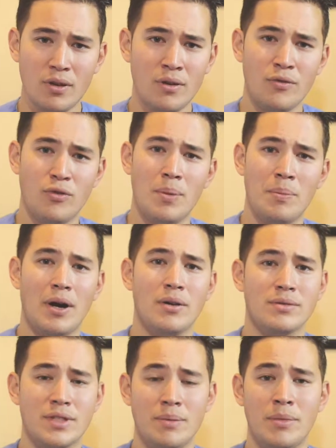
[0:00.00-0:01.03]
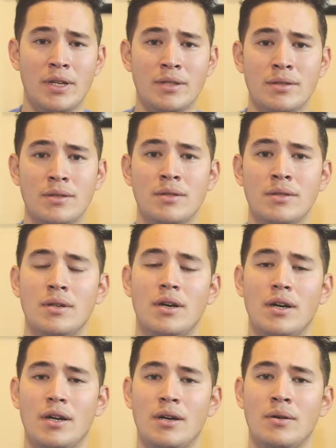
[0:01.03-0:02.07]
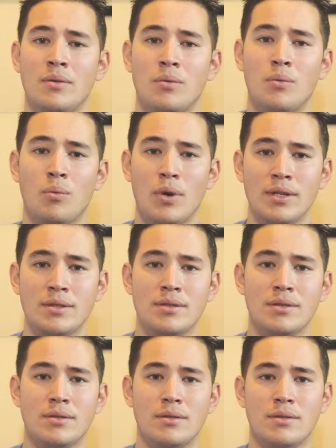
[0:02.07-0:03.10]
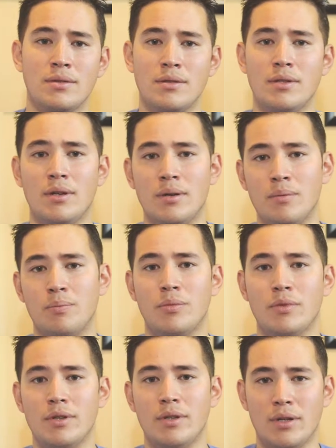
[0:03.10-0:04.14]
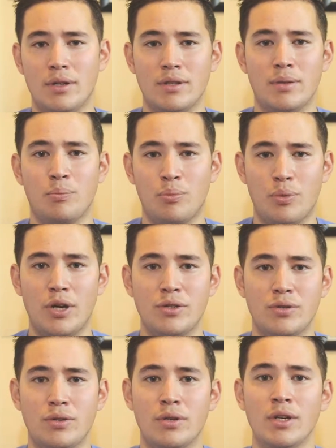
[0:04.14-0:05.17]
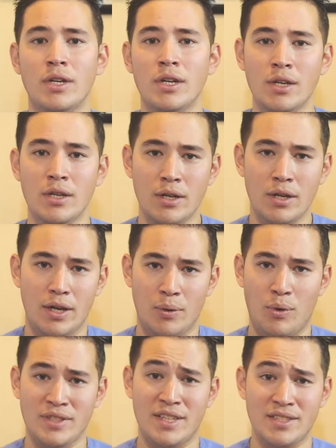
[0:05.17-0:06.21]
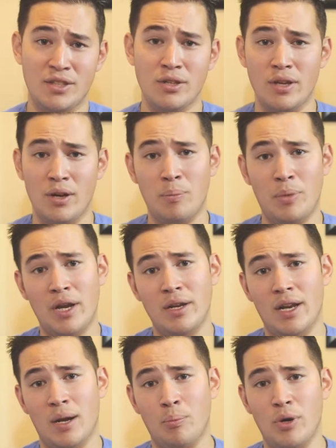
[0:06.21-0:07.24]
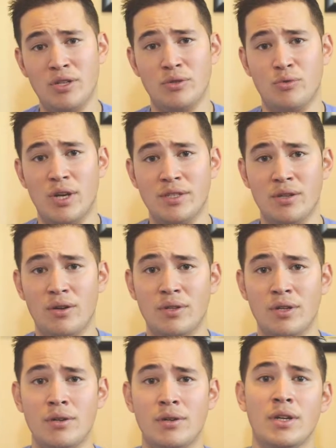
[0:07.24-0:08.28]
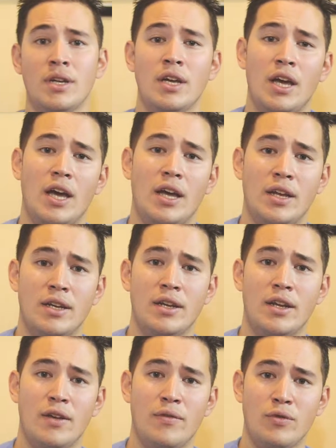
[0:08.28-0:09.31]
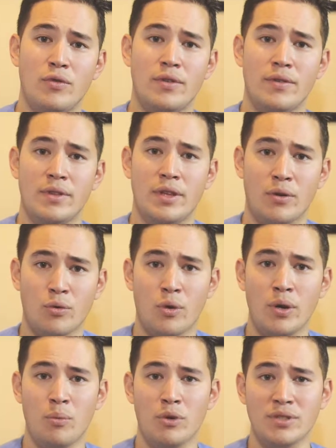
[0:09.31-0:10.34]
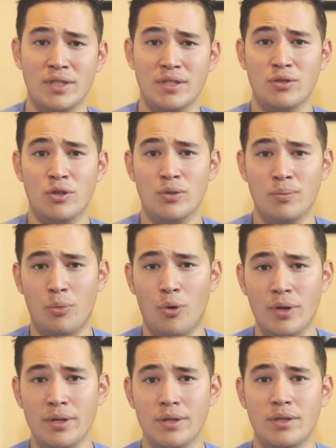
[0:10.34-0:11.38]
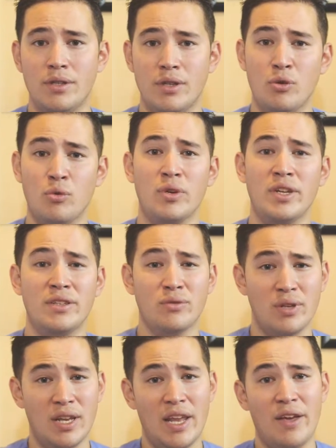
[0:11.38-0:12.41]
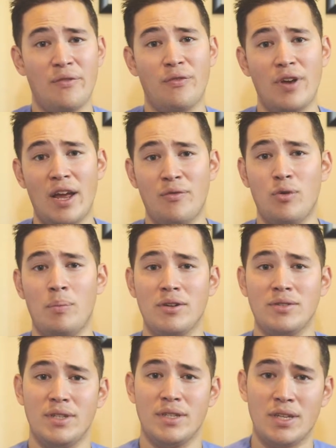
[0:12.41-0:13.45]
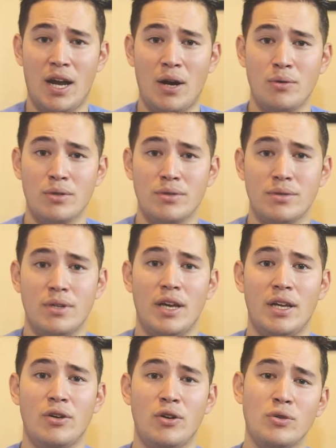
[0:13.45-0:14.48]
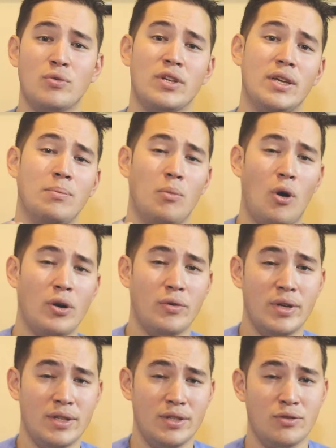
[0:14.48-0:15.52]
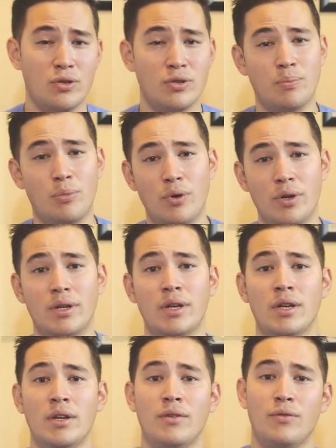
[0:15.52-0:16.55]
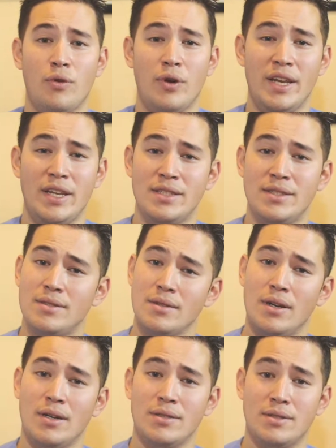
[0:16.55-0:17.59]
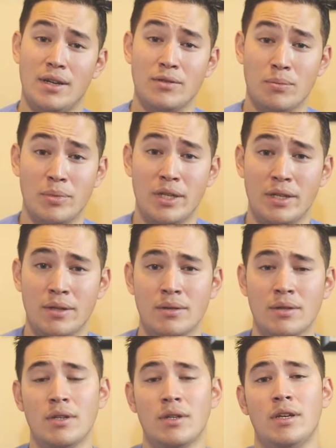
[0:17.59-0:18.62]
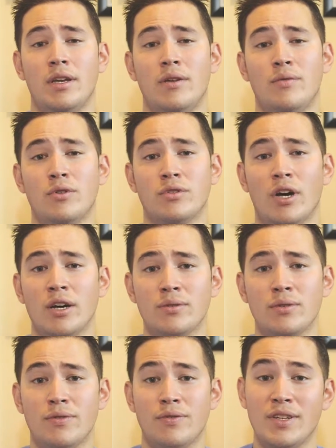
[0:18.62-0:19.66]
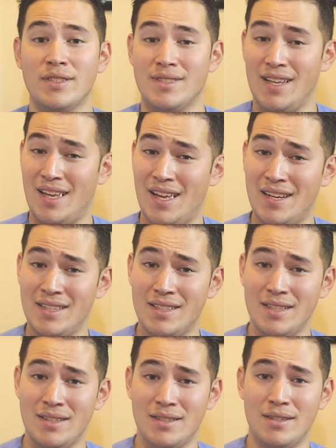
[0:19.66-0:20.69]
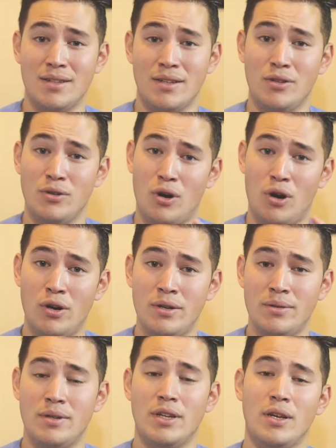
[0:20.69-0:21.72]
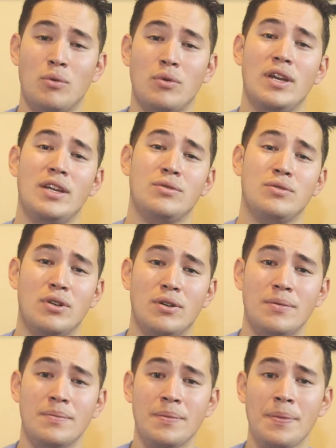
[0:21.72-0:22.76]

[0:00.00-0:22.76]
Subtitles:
for about 10 minutes. Once the pressure, once that's done, they'll apply like a pressure dressing on there. And if the groin was the insertion point, then you will need to lay flat for about 6 hours, and a nurse will keep monitoring the insertion point for any signs of bleeding. If your doctor fixes anything in your heart, he will let you know,